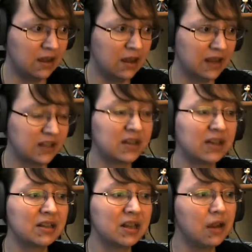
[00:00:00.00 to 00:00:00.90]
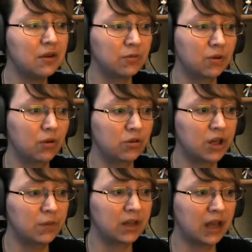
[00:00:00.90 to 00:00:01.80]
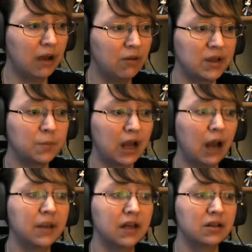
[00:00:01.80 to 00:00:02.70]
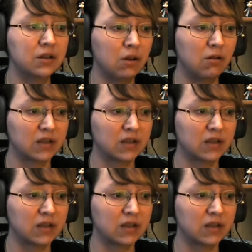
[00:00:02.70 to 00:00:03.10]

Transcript: As a 16-year-old, she would count as becoming an adult